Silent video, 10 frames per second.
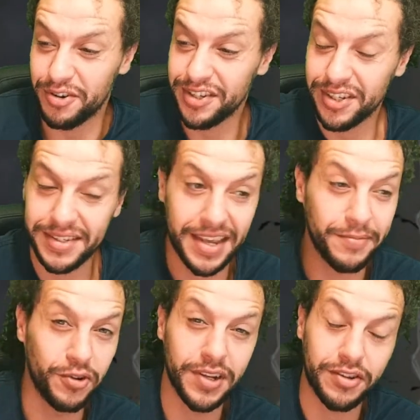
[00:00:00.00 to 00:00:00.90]
Ceroli just
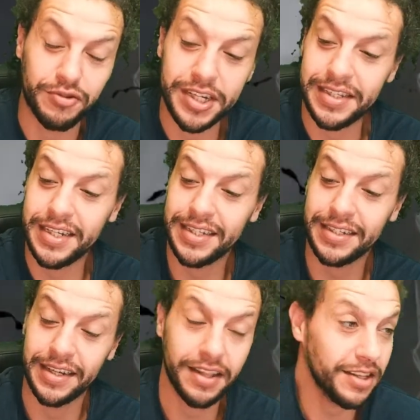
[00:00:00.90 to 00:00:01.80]
came on at
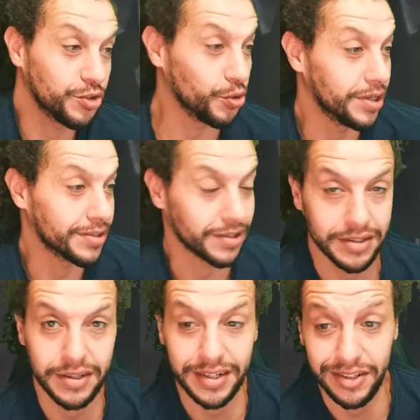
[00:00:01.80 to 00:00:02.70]
reset and I didn't do it,
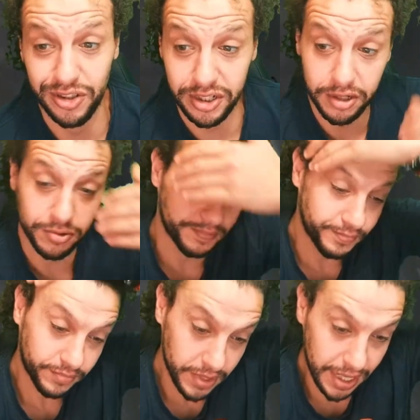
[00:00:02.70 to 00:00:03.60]
so I was like, let's chill
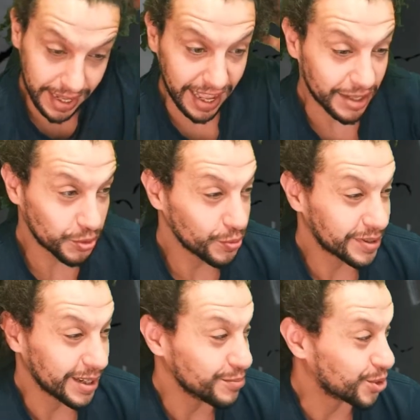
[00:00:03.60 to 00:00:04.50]
and
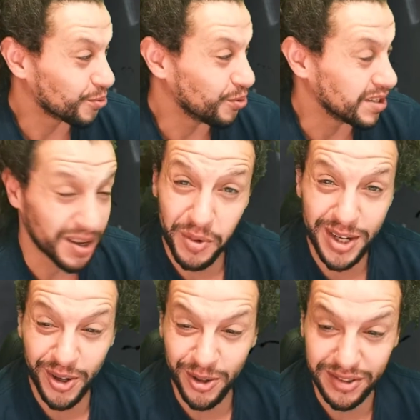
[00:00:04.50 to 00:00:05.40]
do some Ceroli. And
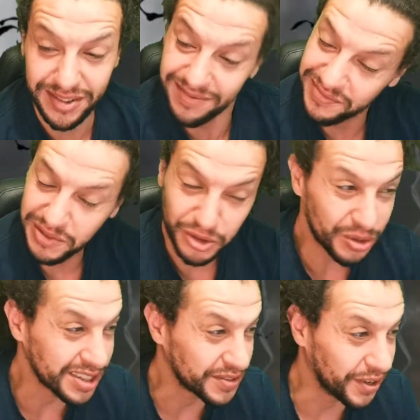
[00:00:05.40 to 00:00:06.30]
why not?
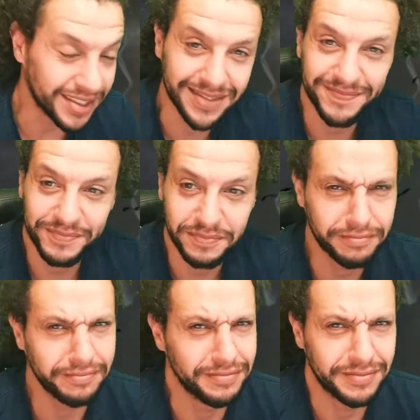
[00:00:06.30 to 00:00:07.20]
Ceroli's fun.
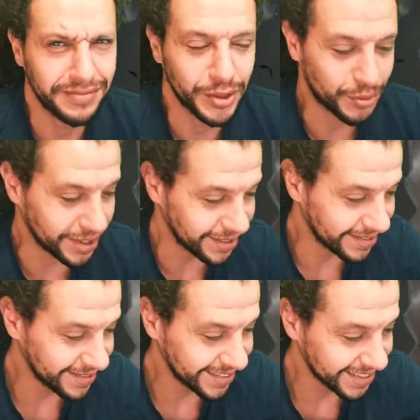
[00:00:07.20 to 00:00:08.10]
Not really.